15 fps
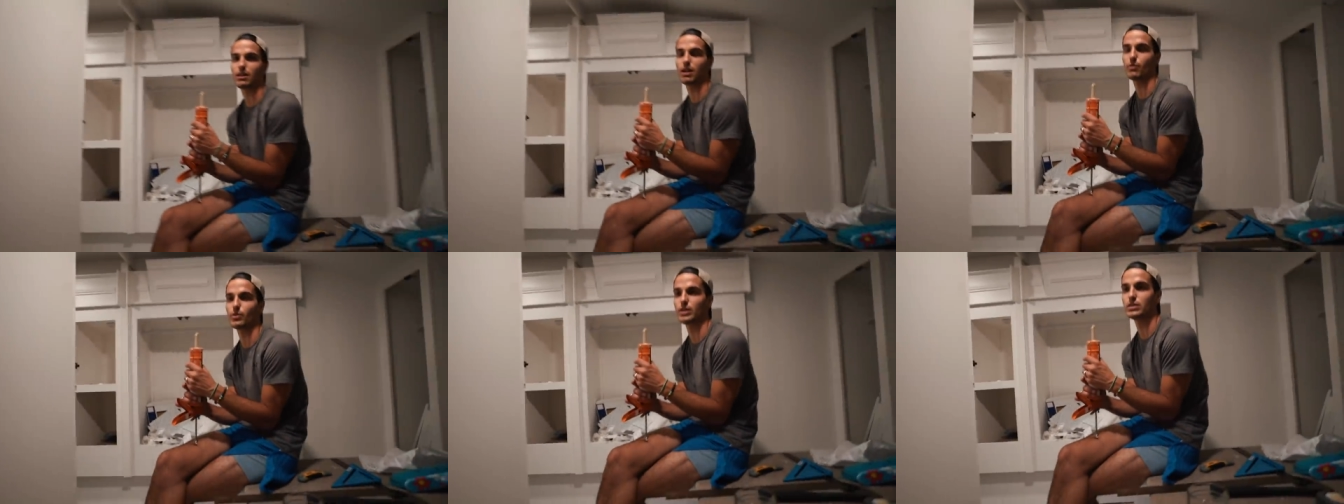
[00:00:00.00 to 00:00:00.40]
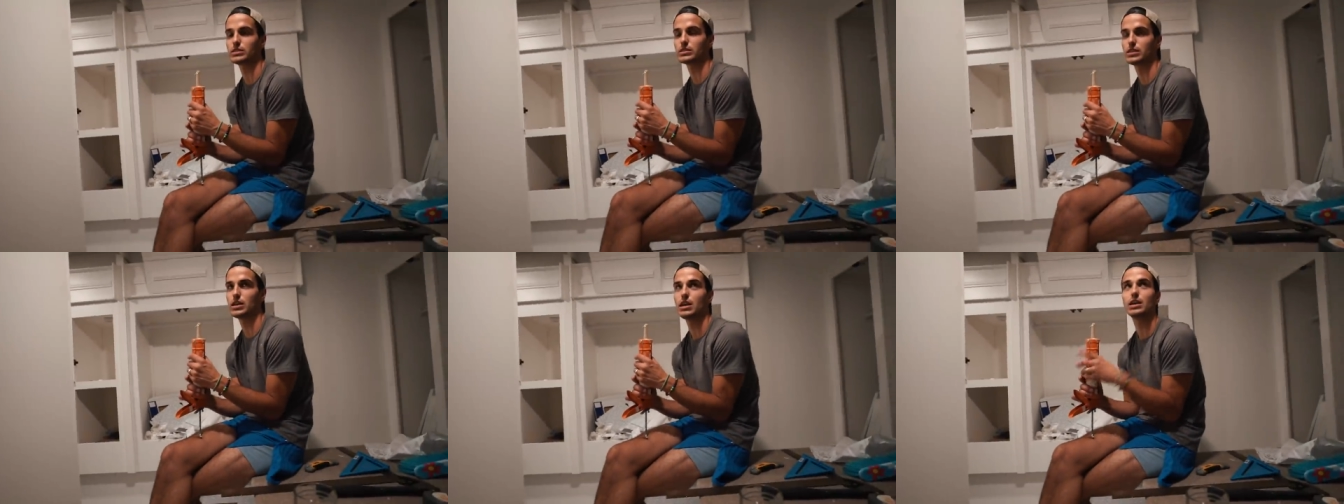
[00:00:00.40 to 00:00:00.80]

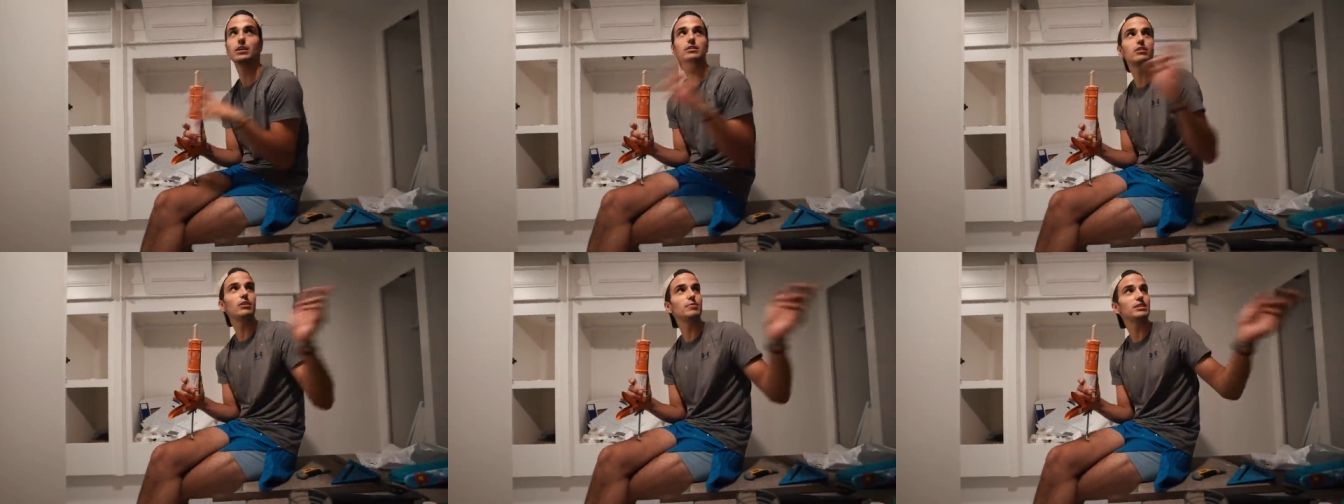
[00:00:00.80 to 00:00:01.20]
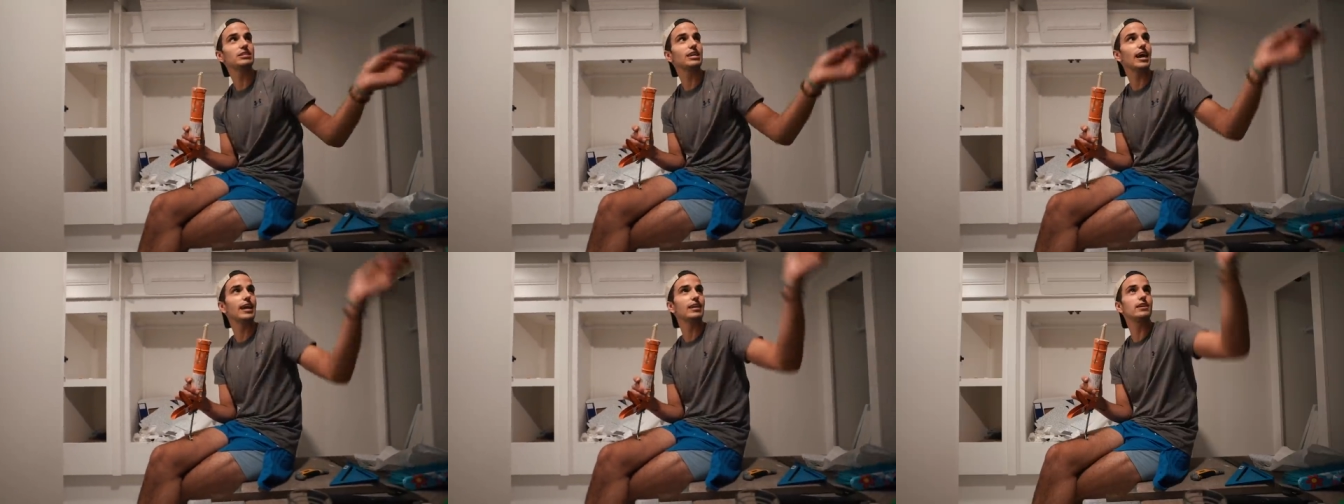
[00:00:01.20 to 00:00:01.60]
cartwheels. Definitely. Gotta be
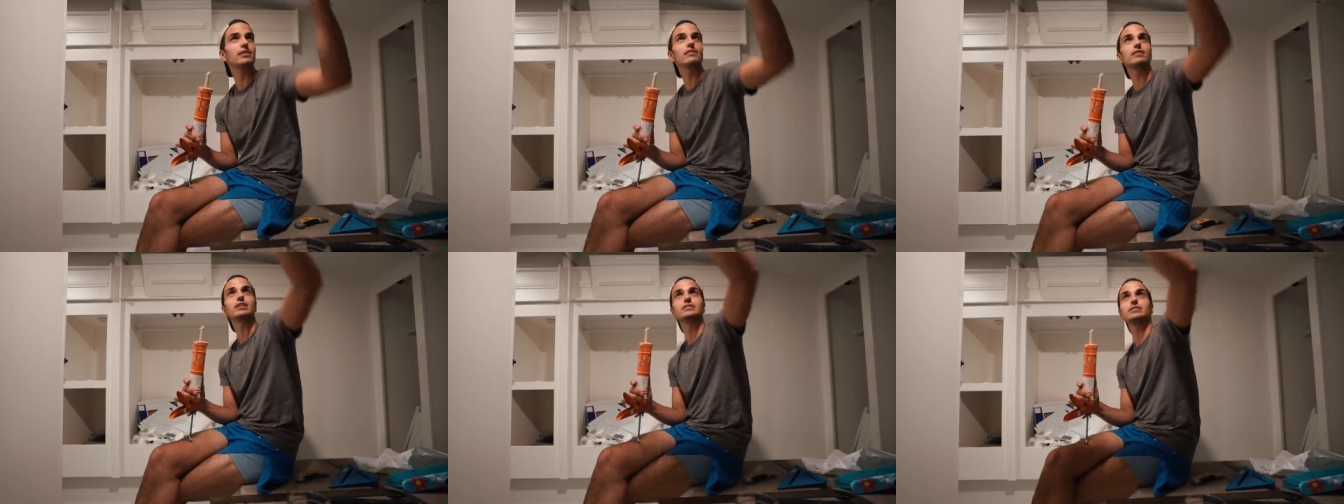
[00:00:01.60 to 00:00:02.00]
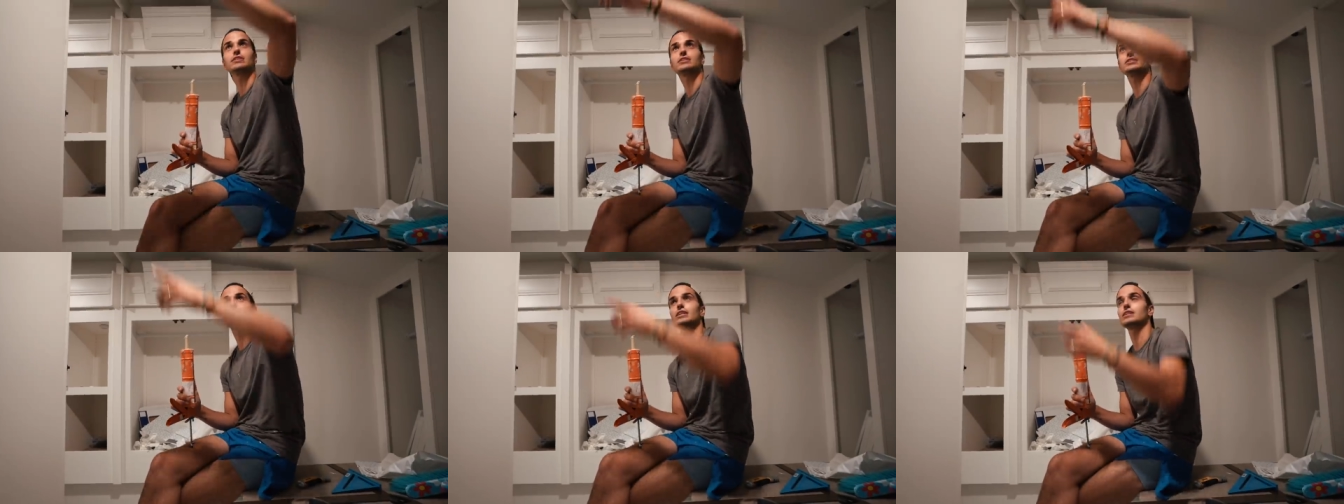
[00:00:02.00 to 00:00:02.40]
tight here because
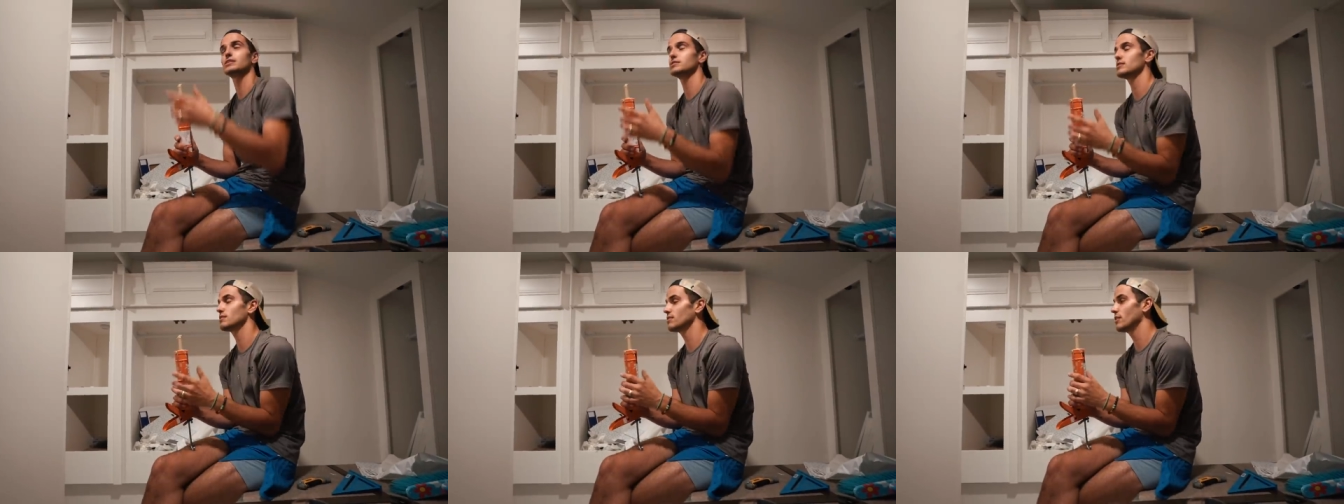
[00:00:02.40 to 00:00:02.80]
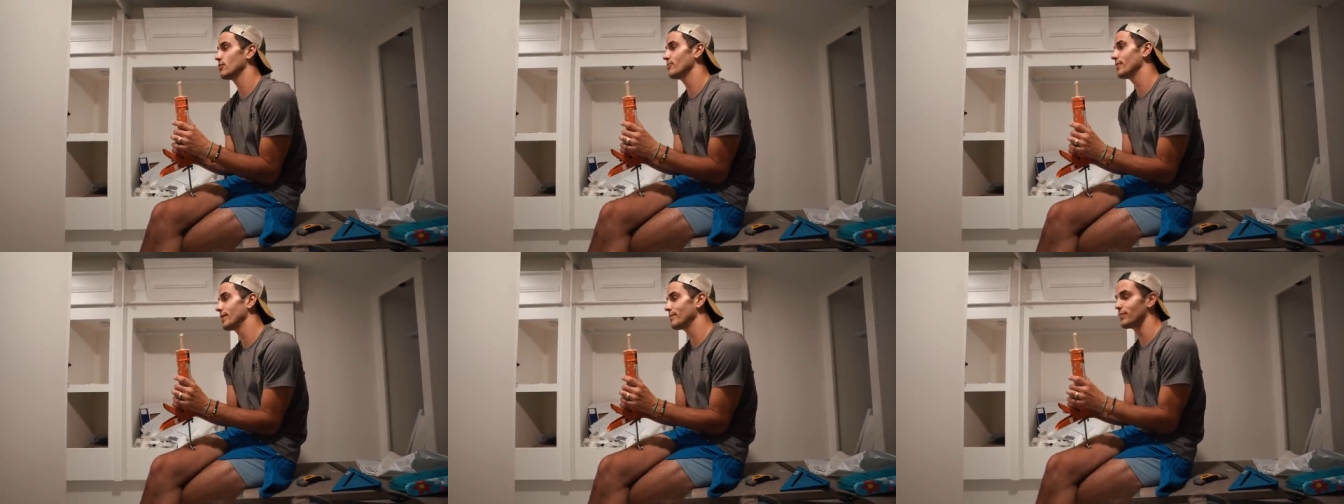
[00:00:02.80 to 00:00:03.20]
the ceilings are
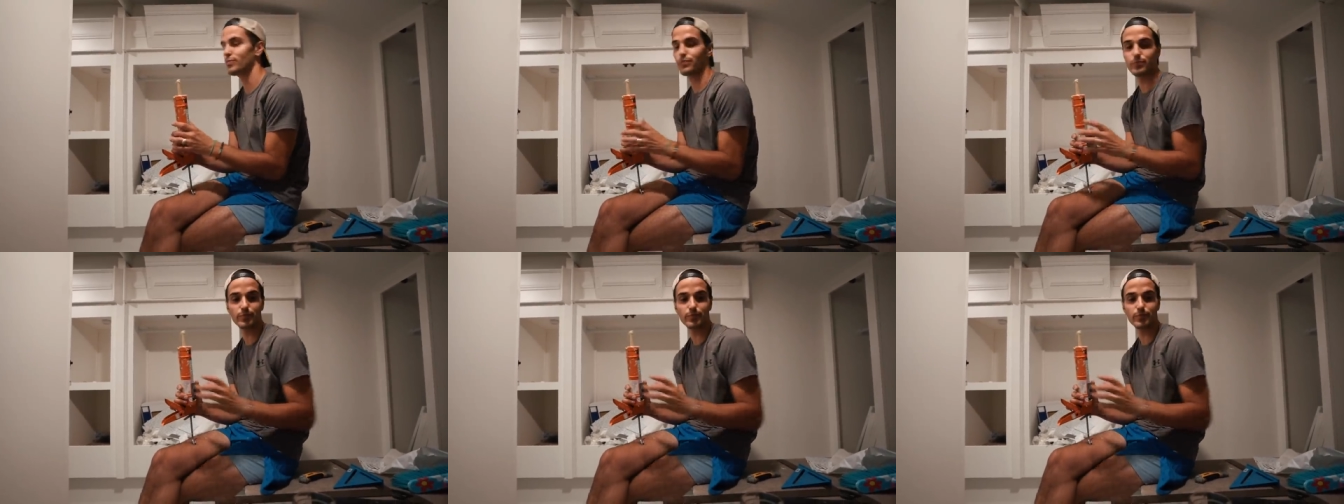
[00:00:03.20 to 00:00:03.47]
low, but